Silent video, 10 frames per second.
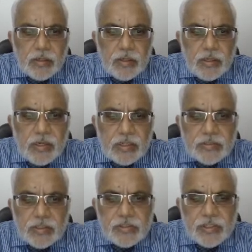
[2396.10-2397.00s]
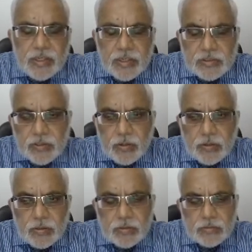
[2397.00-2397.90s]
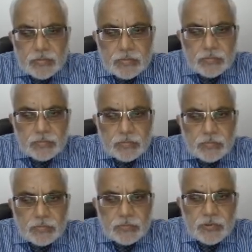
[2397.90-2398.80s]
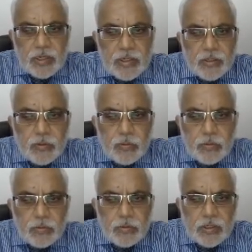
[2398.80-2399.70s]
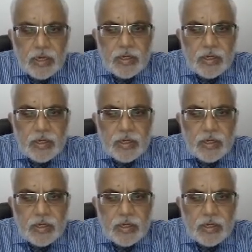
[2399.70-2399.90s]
industrial secrets law. related to an